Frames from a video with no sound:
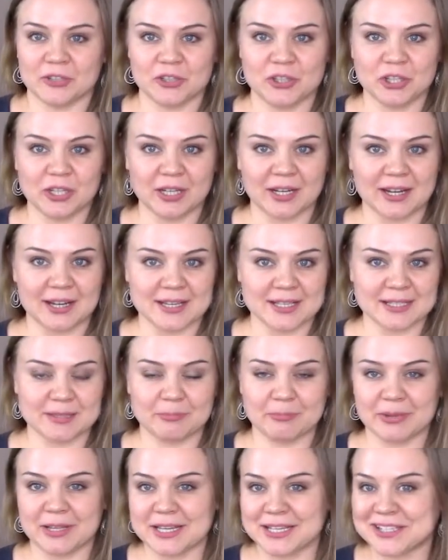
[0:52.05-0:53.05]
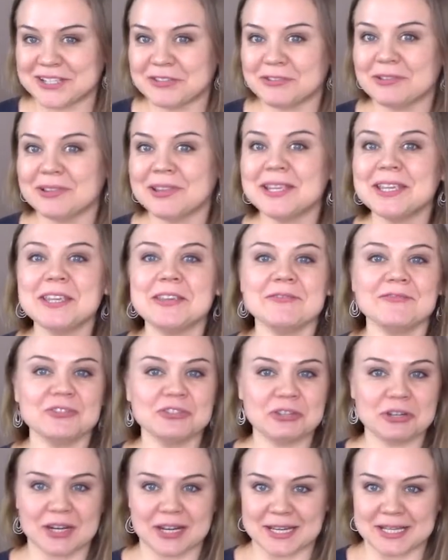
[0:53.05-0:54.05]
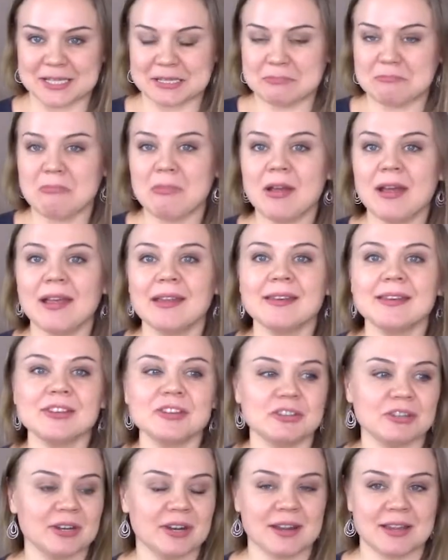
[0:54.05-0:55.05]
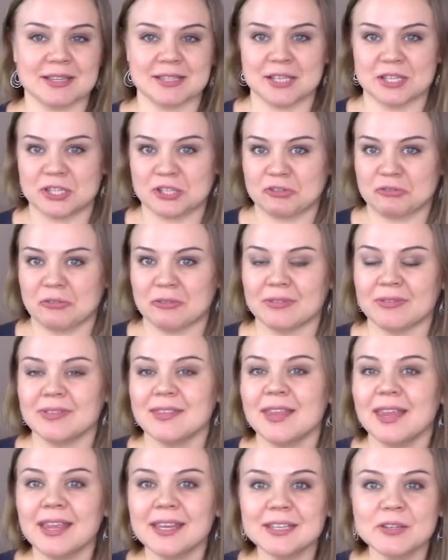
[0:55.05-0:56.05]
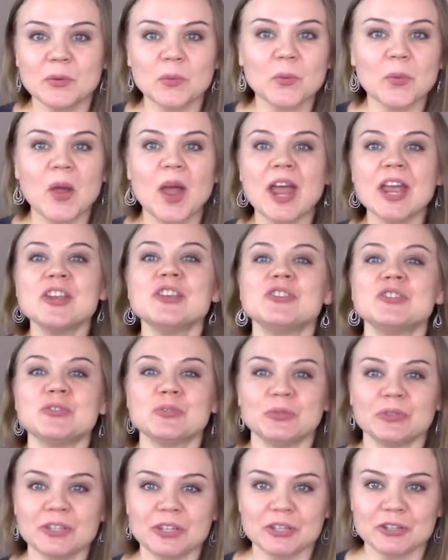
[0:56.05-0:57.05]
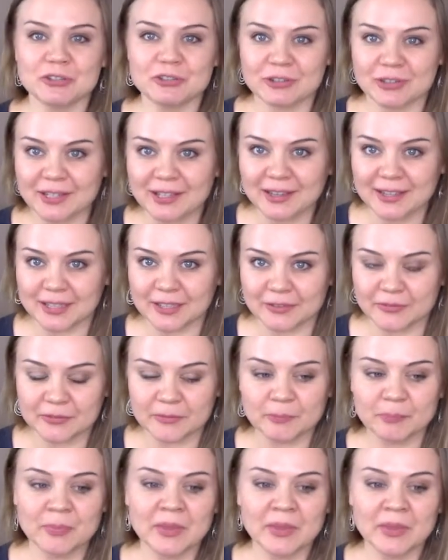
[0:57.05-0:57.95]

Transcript: She has place to live, she has money, she has a strong daddy. Why should she leave?